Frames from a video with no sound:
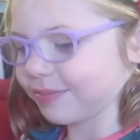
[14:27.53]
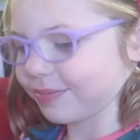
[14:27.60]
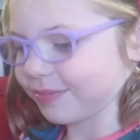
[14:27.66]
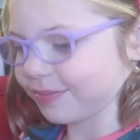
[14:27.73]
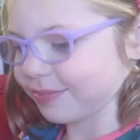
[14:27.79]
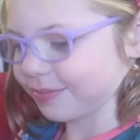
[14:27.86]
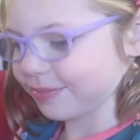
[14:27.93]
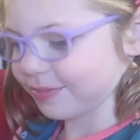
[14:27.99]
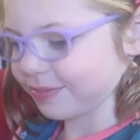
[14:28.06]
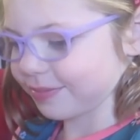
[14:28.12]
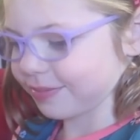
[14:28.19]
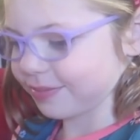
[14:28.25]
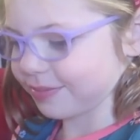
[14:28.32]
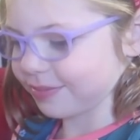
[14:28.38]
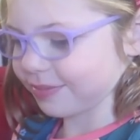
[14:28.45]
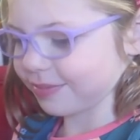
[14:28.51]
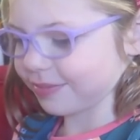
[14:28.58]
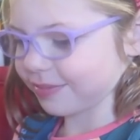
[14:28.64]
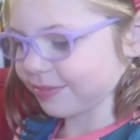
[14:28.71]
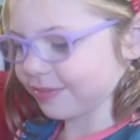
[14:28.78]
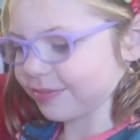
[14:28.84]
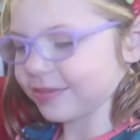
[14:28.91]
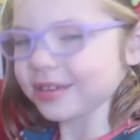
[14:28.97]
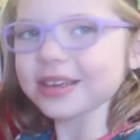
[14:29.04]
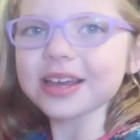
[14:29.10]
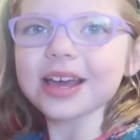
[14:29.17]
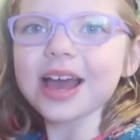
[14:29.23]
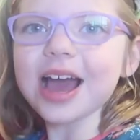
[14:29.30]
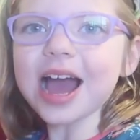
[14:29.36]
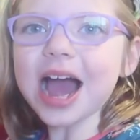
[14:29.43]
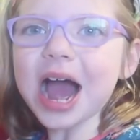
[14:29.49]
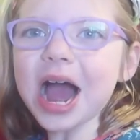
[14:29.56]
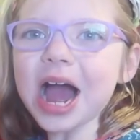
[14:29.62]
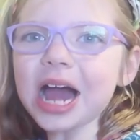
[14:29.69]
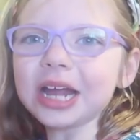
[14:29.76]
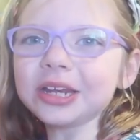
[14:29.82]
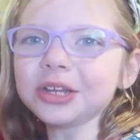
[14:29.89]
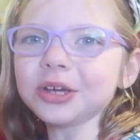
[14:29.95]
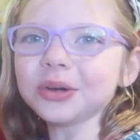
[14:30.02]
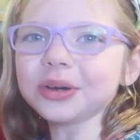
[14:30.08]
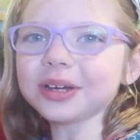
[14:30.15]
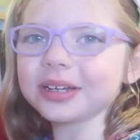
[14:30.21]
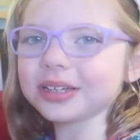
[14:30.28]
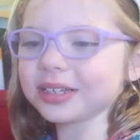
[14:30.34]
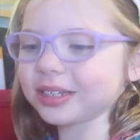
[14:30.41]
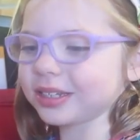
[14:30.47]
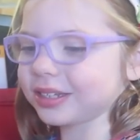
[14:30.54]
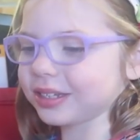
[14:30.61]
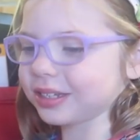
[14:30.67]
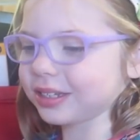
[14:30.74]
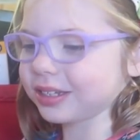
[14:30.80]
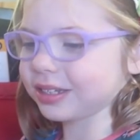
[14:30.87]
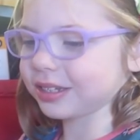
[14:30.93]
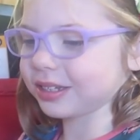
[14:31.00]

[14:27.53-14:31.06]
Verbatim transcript: That is true. It's been hard to find I the unicorn it. stuff.